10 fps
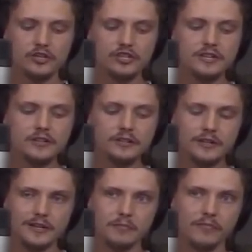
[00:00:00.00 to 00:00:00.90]

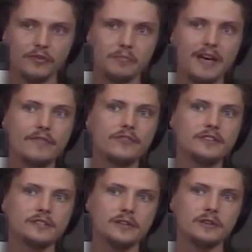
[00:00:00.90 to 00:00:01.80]
shielded him from
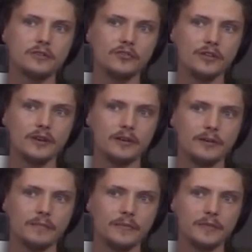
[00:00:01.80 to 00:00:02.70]
every single thing